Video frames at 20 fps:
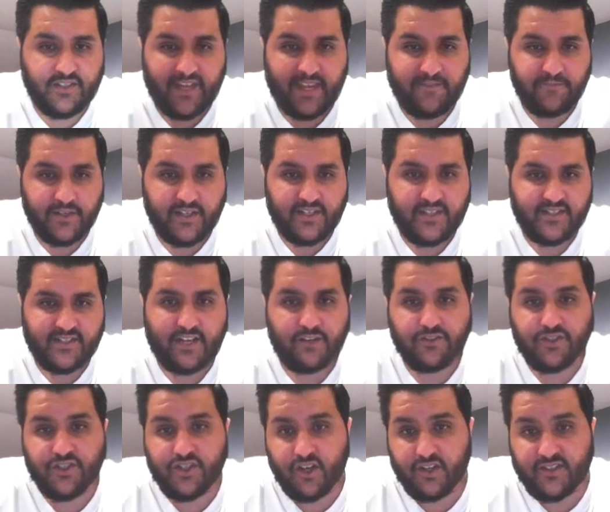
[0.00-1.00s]
game weeks. Now,
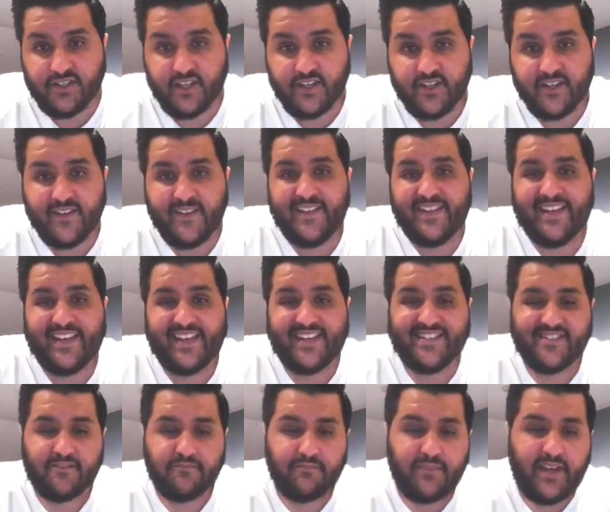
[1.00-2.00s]
Jota
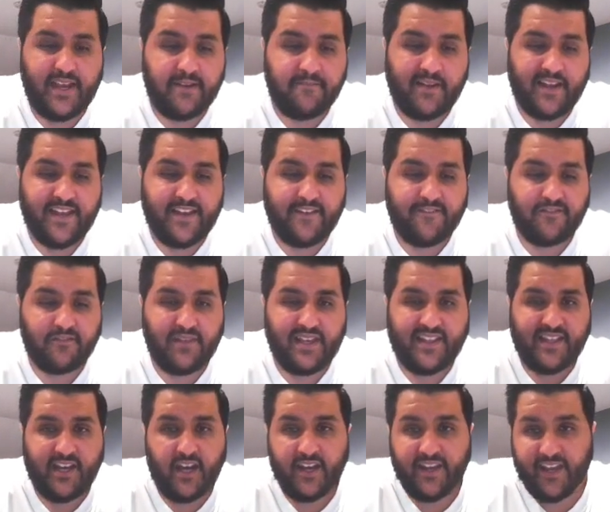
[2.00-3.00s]
is the main player for me
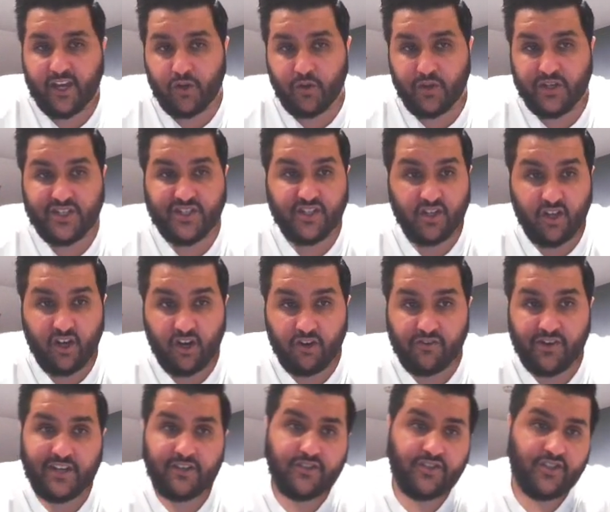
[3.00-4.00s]
that I get questioned a lot
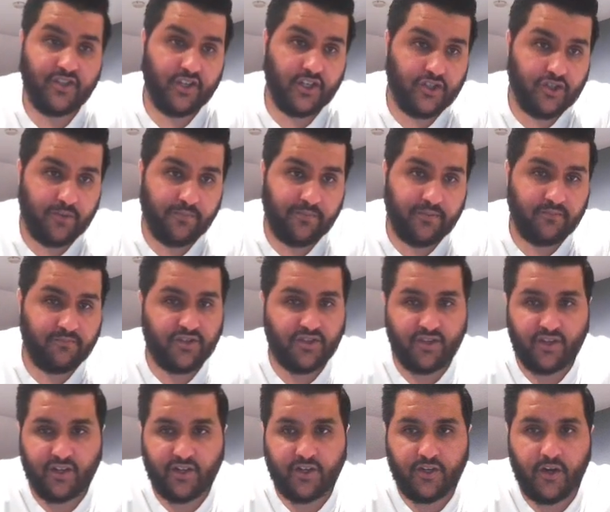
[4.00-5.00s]
around. Should I drop him?
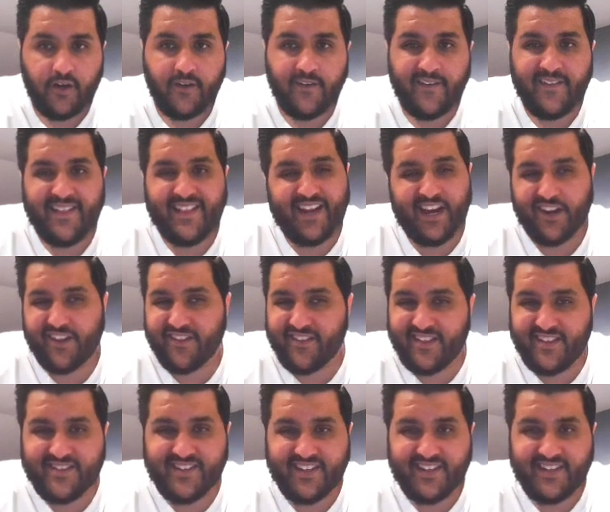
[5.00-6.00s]
Should I not? I don't
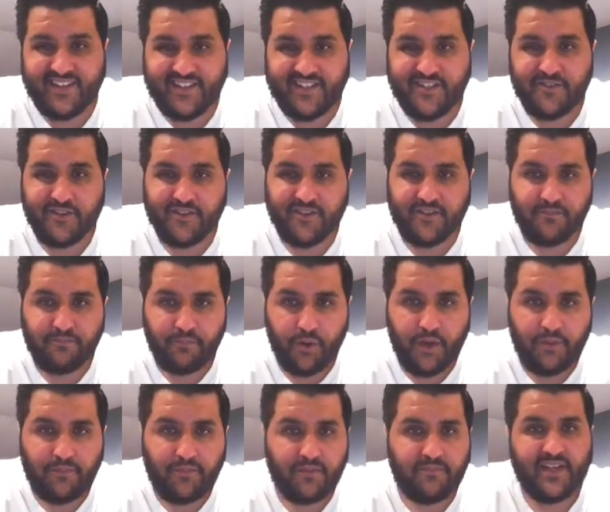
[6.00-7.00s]
think there's any need to at the
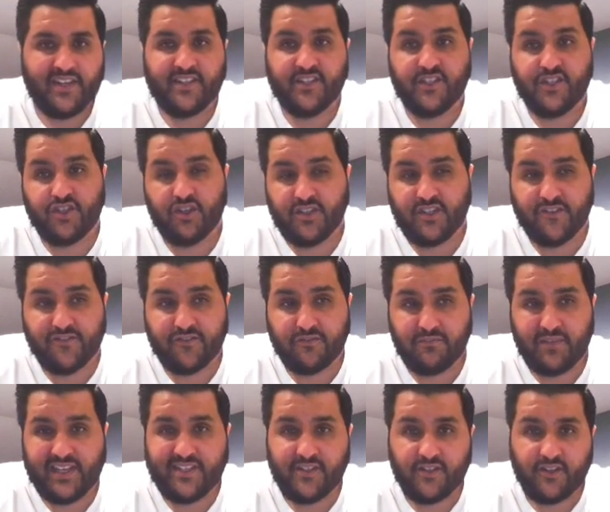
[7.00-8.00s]
moment, because Jota for
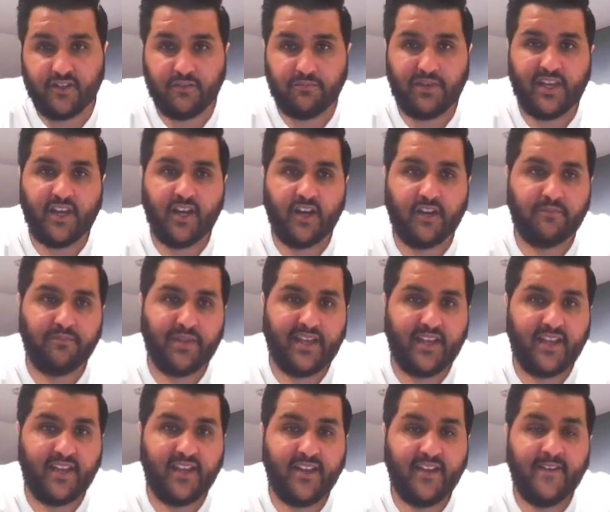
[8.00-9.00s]
me is going to
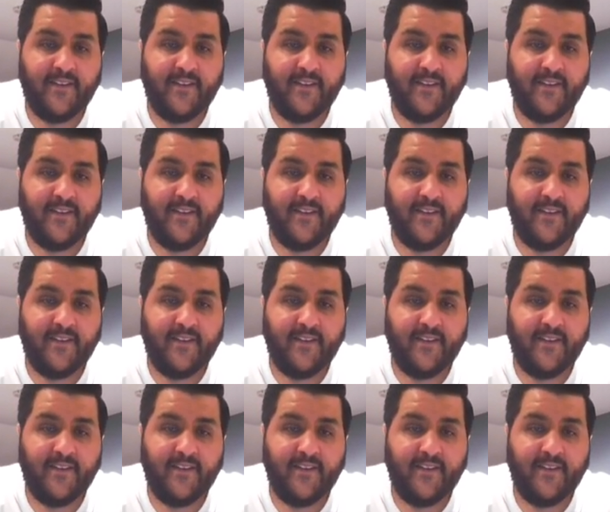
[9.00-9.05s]
be